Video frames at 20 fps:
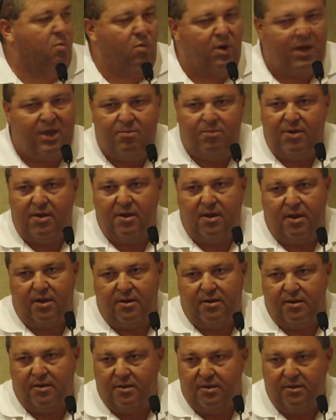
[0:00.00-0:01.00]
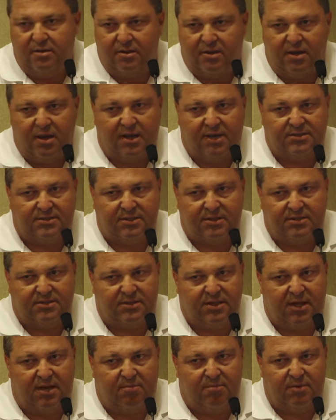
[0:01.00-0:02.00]
way beyond the cost of the
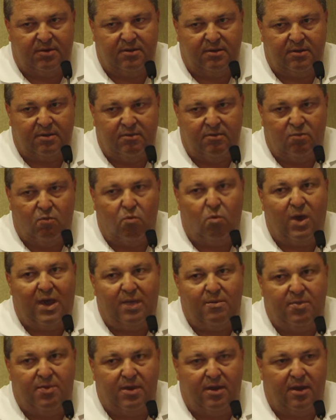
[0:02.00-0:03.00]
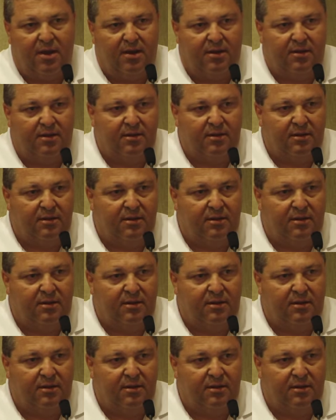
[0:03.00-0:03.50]
settlement, way beyond.